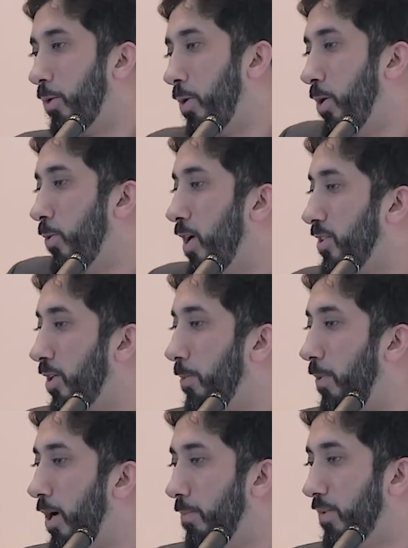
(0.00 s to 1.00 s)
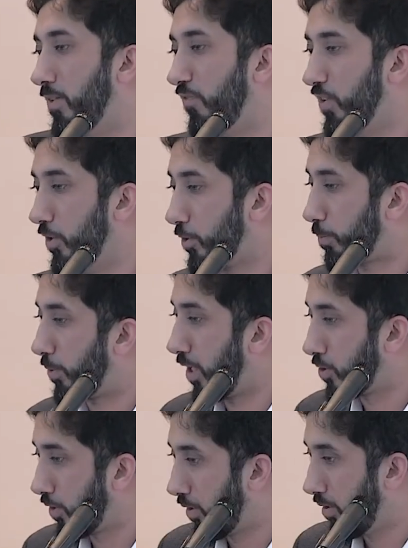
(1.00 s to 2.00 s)
the one who has an apartment feels
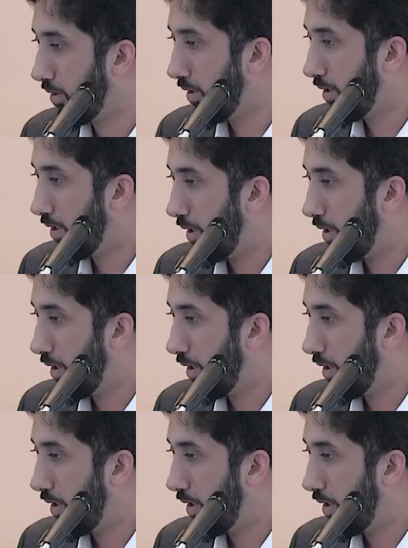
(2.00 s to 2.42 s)
pressure.